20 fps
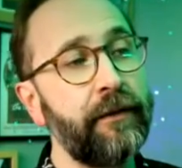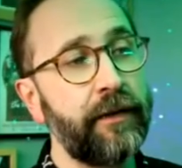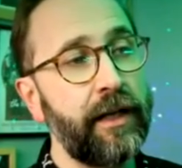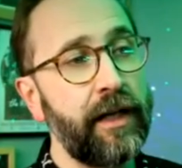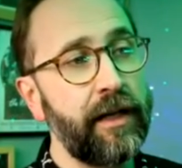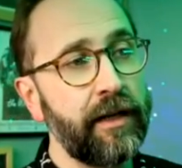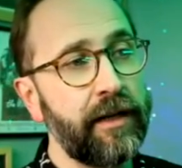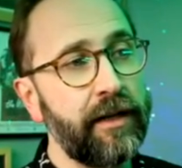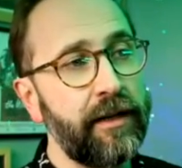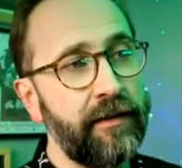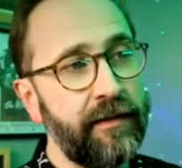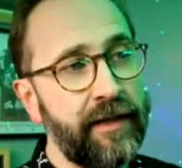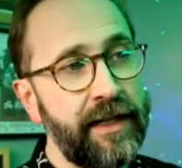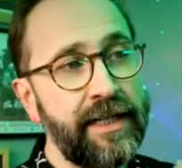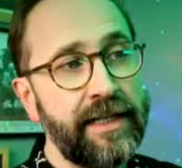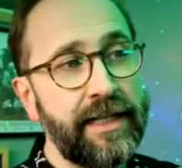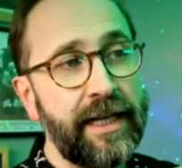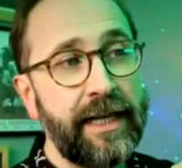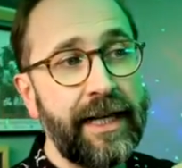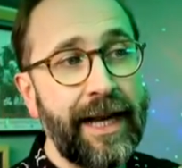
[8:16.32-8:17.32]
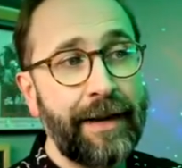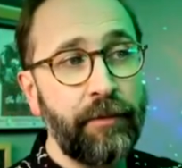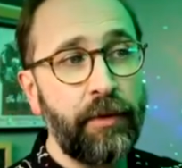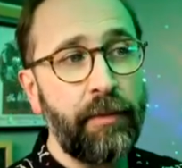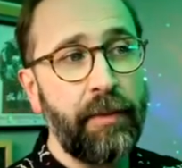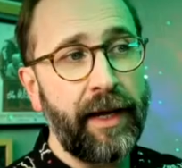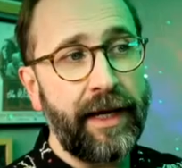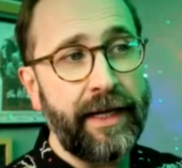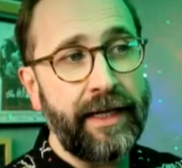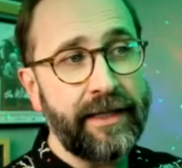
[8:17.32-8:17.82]
luck, this enamel
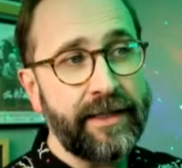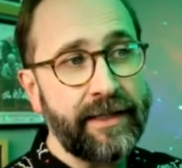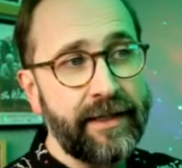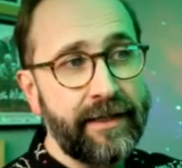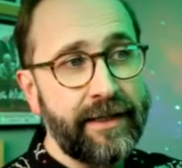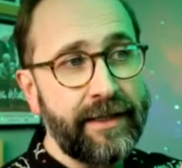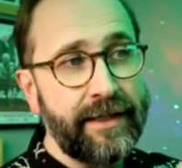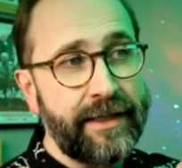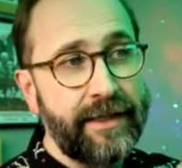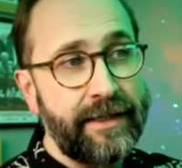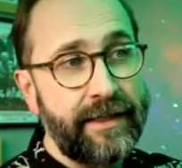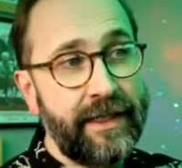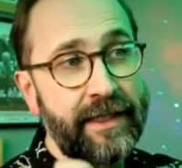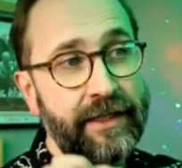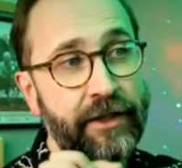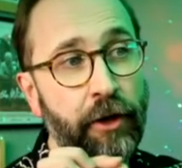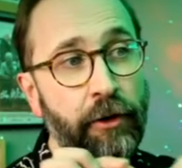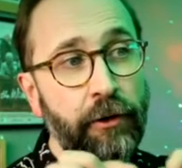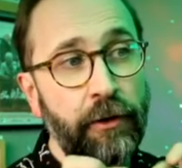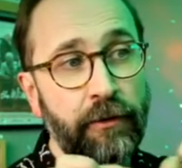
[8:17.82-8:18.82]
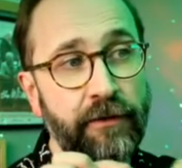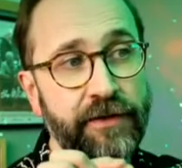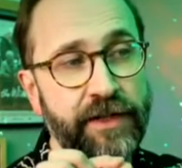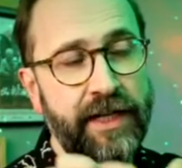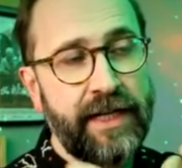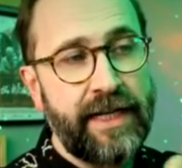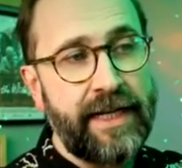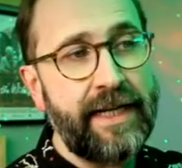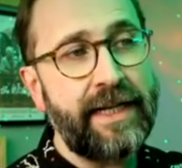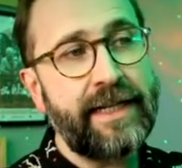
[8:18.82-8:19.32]
paint dissolves
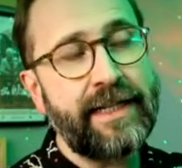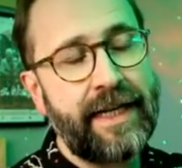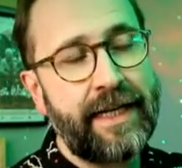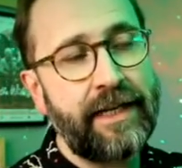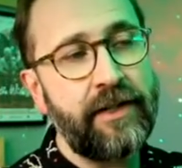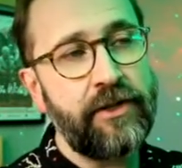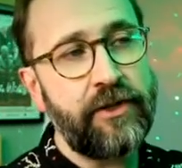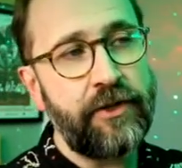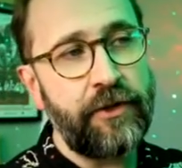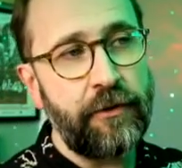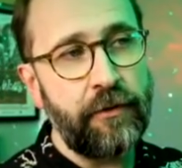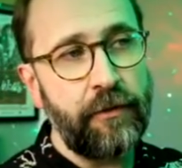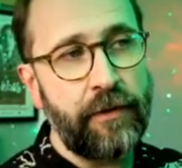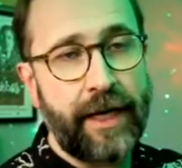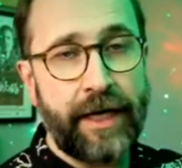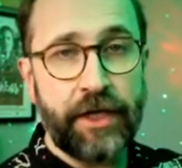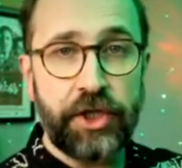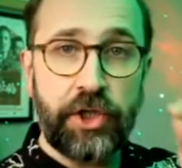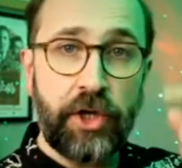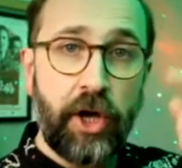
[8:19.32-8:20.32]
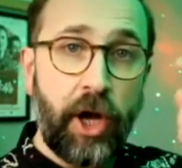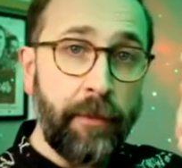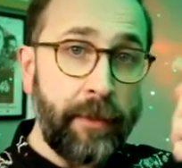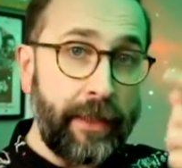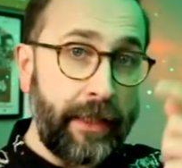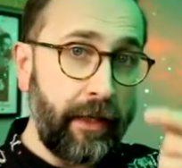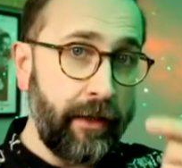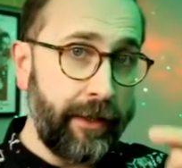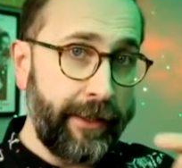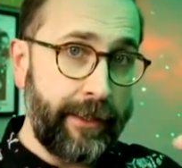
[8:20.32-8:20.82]
and eats into that
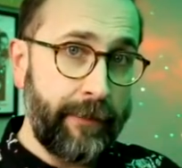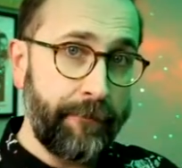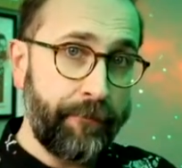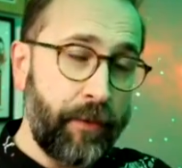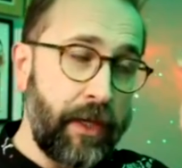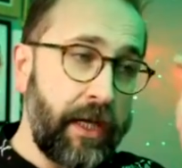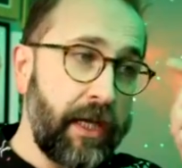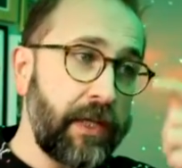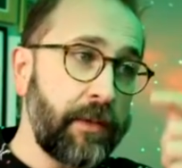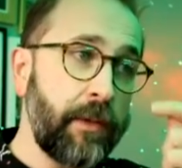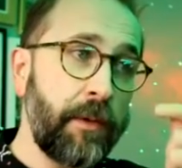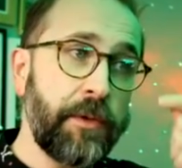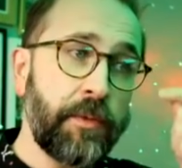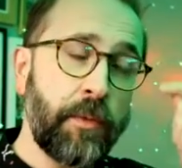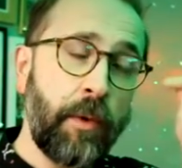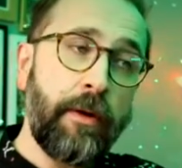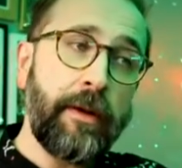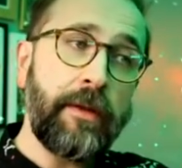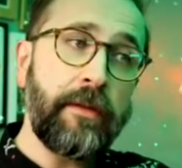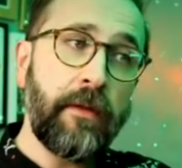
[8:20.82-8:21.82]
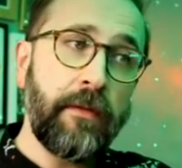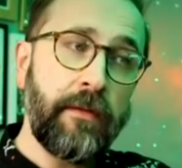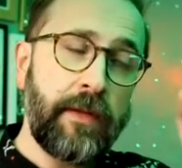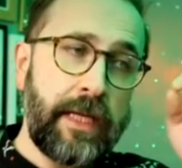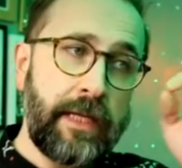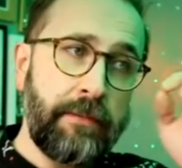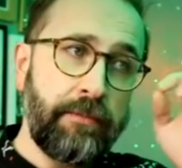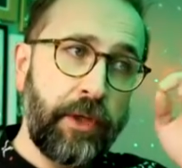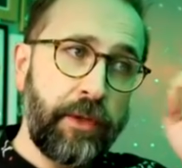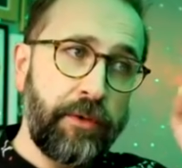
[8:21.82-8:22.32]
Sharpie line. So I was worried that
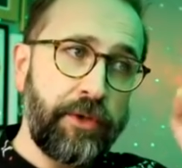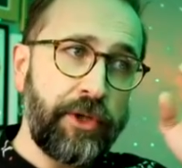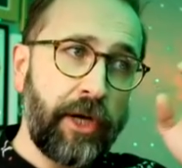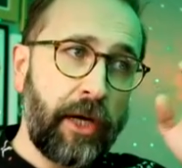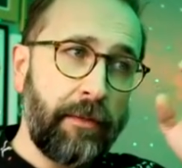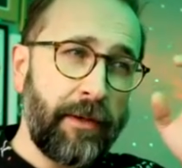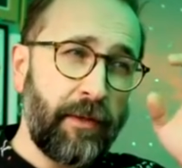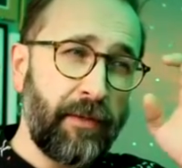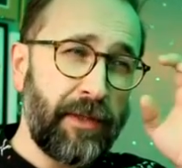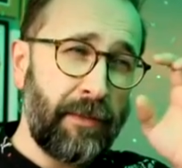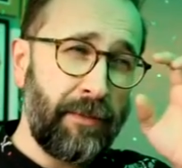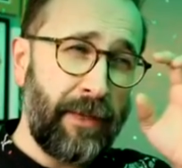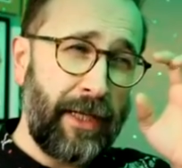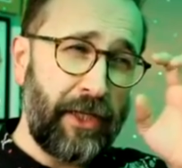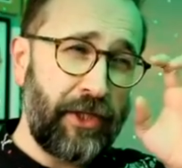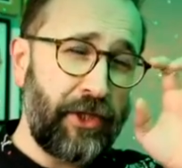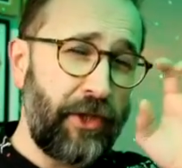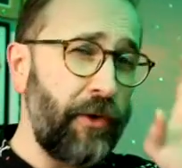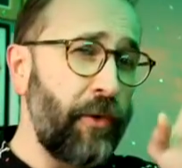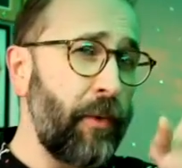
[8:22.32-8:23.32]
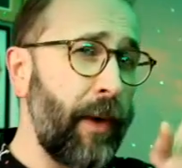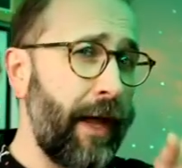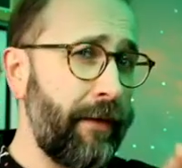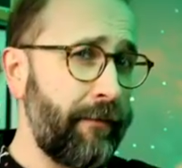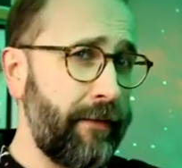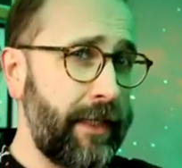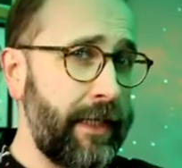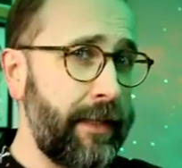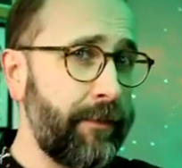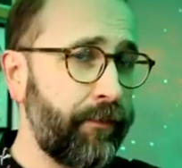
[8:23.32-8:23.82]
the blue Sharpie was a bit too
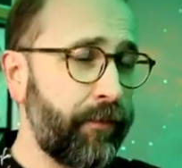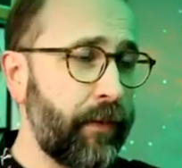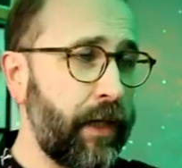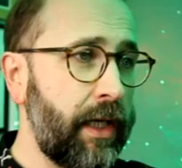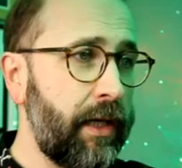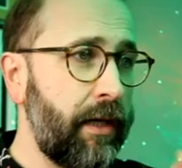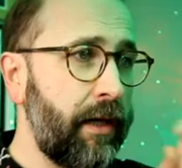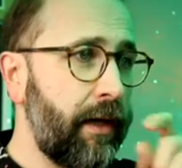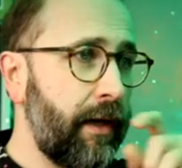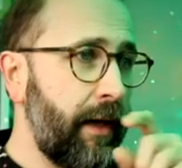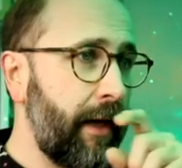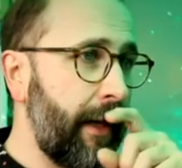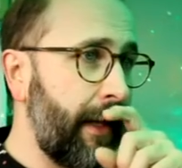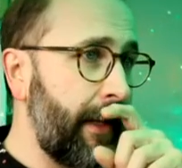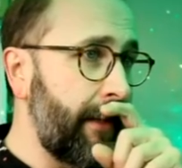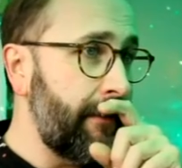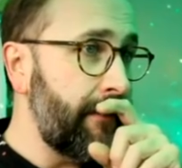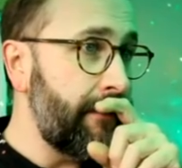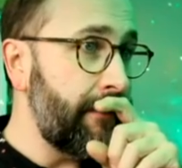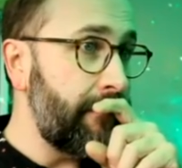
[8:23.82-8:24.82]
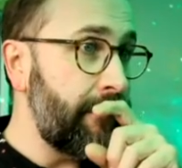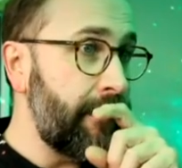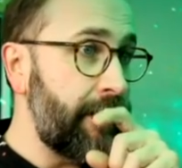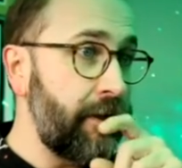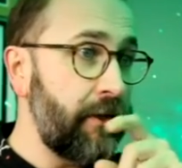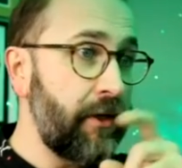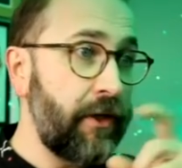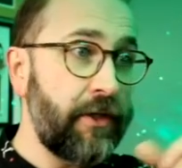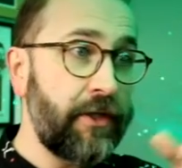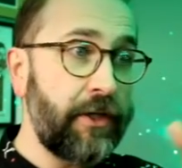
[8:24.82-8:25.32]
heavy, and it
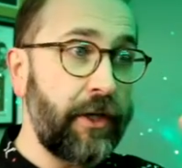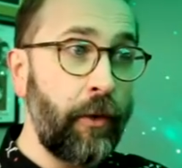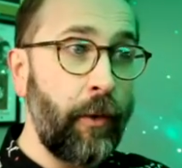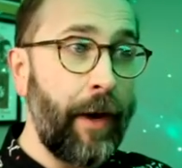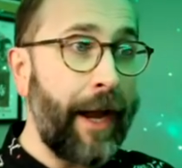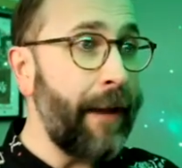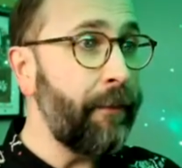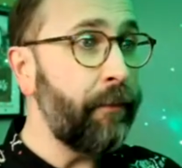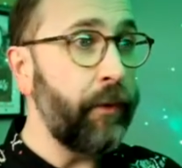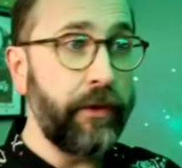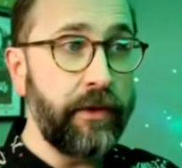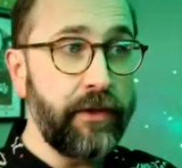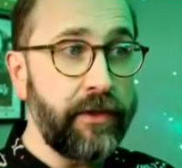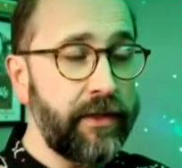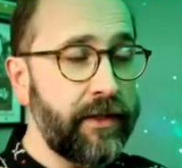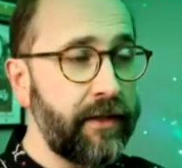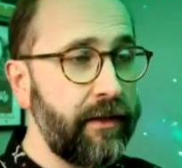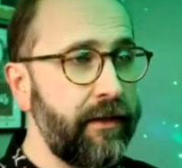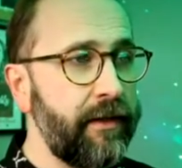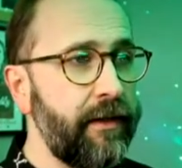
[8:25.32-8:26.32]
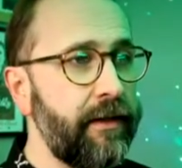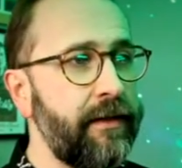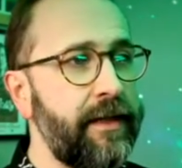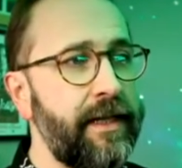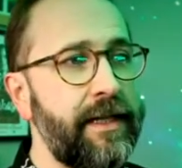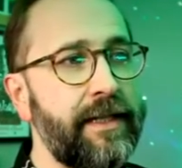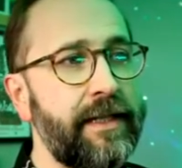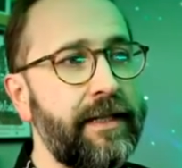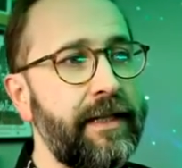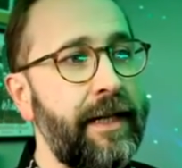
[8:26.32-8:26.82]
just so happens that
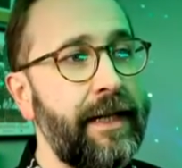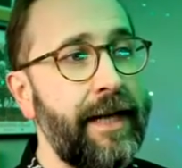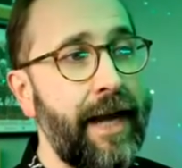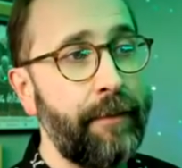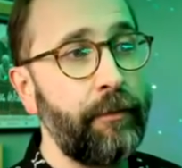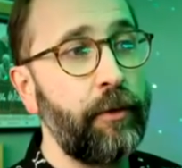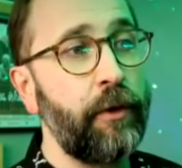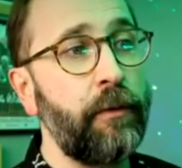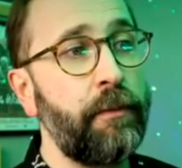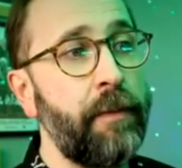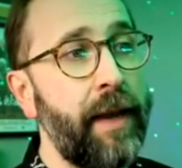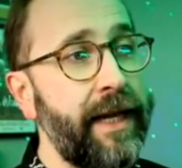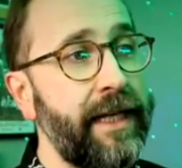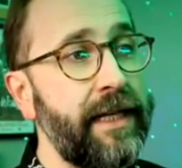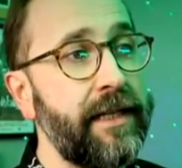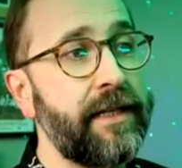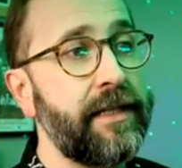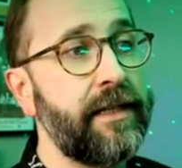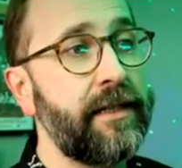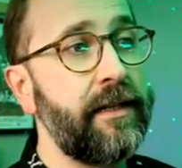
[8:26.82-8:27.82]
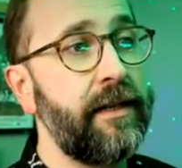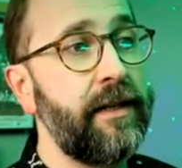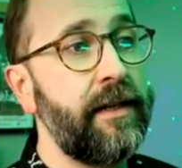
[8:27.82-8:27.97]
this enamel paint